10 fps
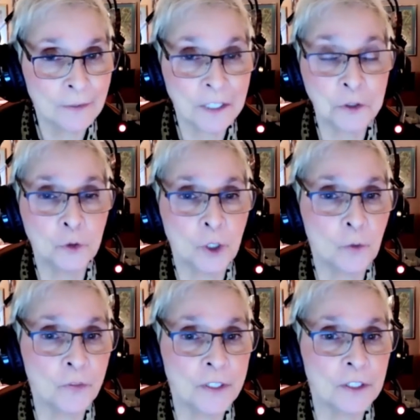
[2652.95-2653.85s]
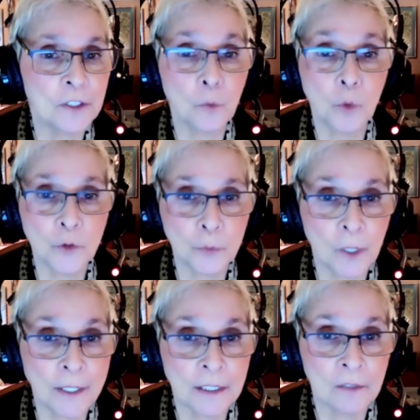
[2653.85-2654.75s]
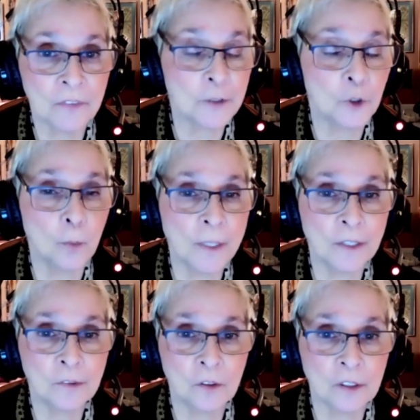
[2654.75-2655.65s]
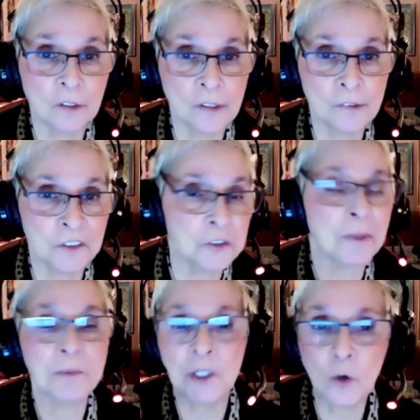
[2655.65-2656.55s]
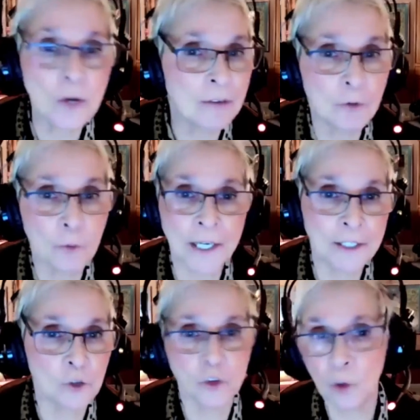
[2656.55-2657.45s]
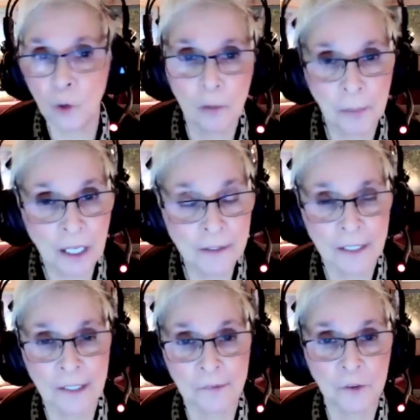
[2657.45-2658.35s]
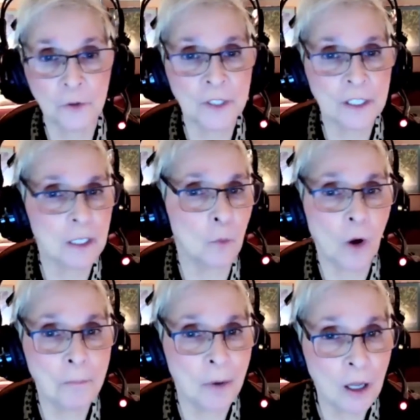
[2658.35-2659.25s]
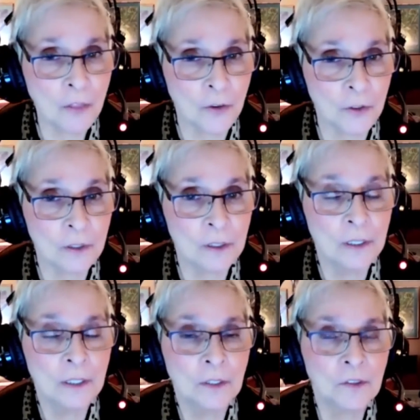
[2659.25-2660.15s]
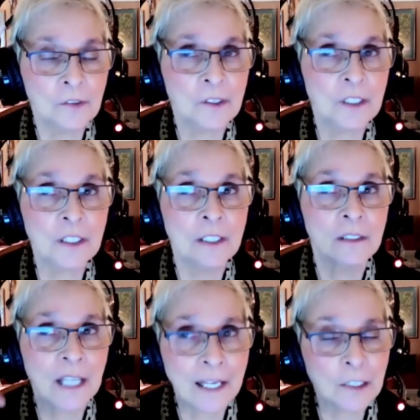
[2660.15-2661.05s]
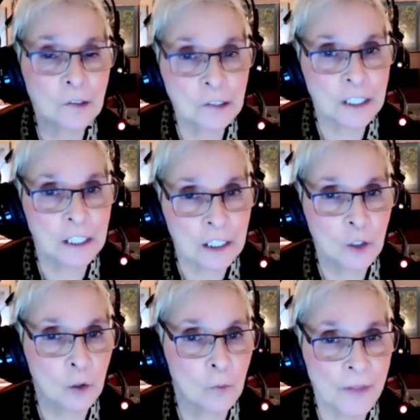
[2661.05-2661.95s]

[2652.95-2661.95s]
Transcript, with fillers: That you don't think you're worth writing, that nobody's going to listen. Maybe you don't have a radio show or a podcast and you're thinking, why bother? You see, that is the ego.